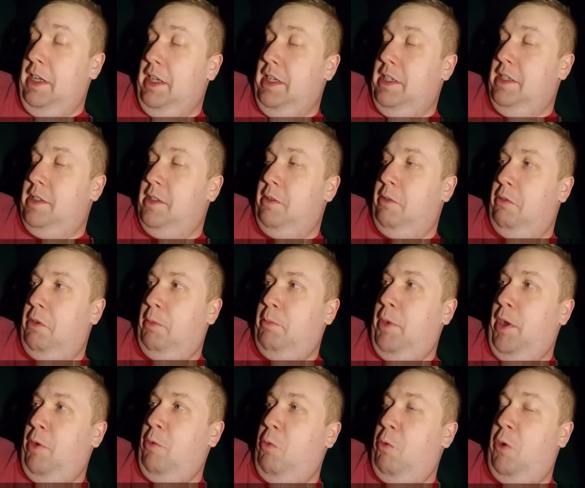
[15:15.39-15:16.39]
so I'm
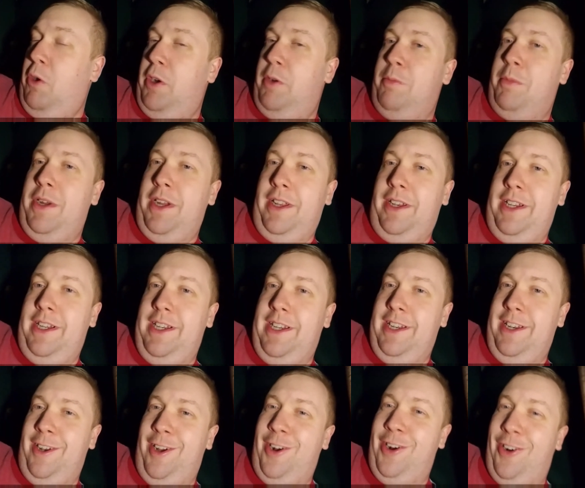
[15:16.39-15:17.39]
not worried about it at
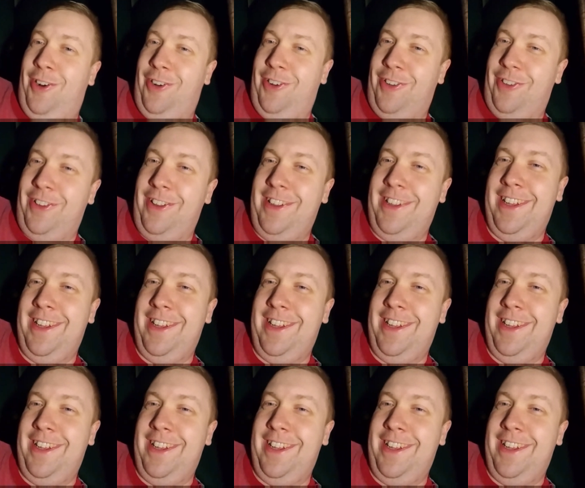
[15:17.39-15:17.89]
all.